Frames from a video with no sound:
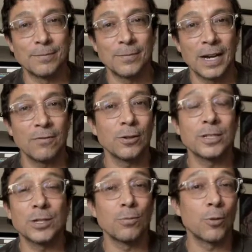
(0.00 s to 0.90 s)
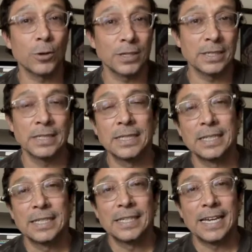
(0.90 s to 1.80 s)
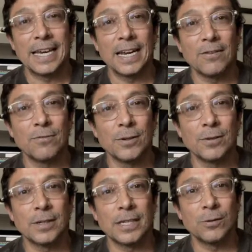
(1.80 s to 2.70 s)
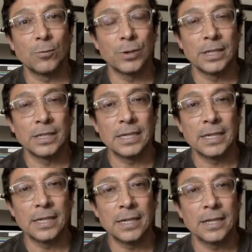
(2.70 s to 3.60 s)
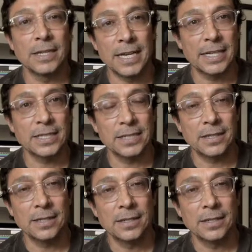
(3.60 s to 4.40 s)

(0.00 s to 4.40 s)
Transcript: I feel it's important. And I feel it really connects